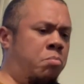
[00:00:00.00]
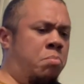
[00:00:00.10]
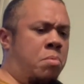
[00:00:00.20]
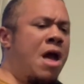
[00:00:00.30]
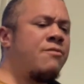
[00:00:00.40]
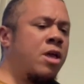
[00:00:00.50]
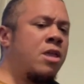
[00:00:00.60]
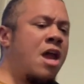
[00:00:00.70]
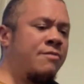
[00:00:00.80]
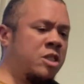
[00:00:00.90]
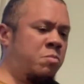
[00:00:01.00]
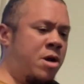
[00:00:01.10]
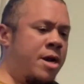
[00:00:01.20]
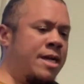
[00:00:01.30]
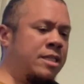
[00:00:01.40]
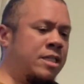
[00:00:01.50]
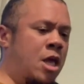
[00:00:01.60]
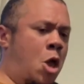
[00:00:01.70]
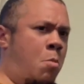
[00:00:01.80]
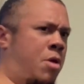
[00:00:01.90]
having a lot of experience,
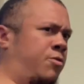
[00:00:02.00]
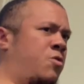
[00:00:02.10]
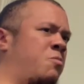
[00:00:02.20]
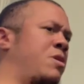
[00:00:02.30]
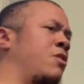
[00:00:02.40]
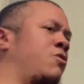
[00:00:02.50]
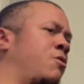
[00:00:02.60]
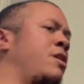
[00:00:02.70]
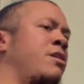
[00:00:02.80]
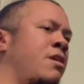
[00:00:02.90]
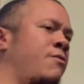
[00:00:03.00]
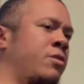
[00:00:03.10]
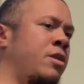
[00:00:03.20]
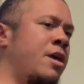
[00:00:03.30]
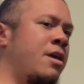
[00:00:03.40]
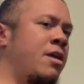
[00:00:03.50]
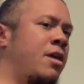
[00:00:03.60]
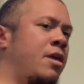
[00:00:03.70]
but sort of being treated differently